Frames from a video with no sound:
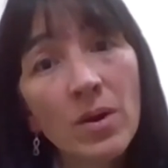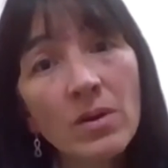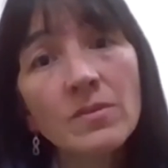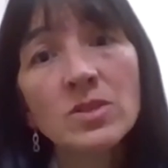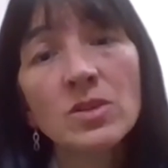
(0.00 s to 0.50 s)
part
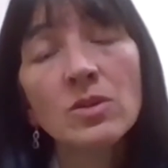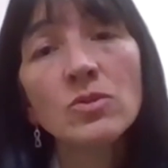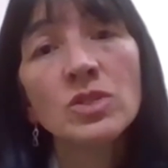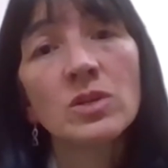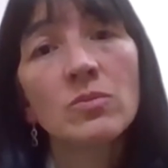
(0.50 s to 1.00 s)
of the
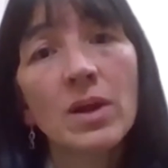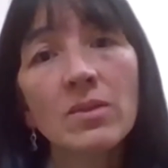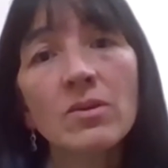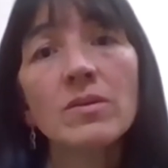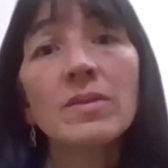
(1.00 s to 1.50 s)
solution
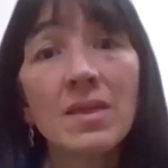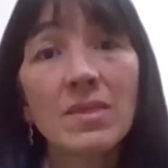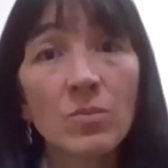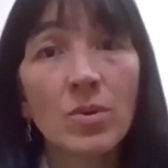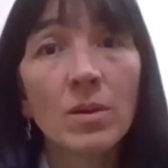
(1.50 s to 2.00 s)
rather than
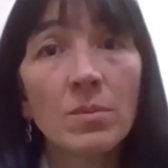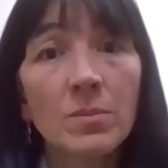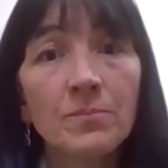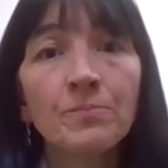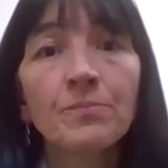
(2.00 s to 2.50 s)
the problem.